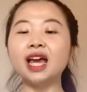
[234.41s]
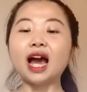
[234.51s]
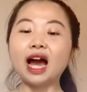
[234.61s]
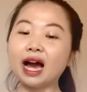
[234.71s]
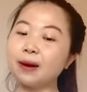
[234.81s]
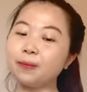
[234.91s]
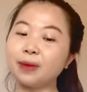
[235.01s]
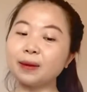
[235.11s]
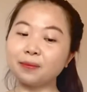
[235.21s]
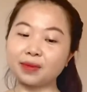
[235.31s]
Help
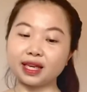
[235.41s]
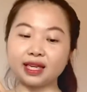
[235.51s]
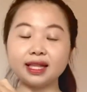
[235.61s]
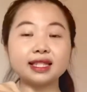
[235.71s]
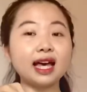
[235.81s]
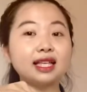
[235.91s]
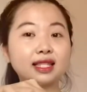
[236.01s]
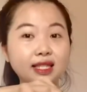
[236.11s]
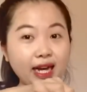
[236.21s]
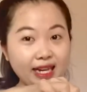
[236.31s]
mommy set the
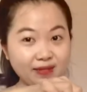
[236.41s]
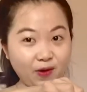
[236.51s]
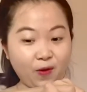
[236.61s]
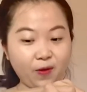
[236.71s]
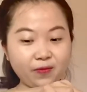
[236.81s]
table.